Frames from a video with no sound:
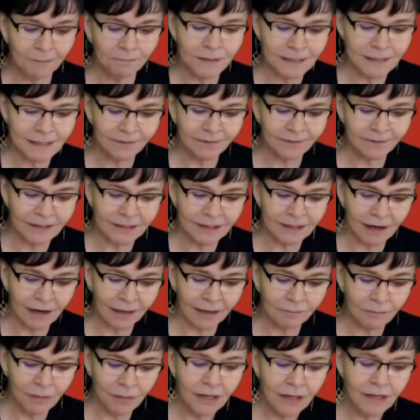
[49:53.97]
Pacific
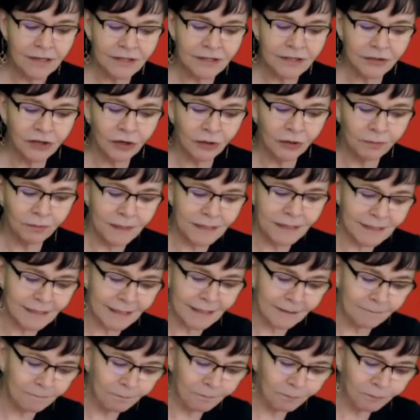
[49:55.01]
time, so don't miss
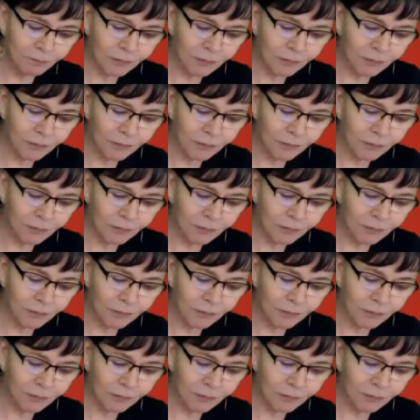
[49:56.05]
it.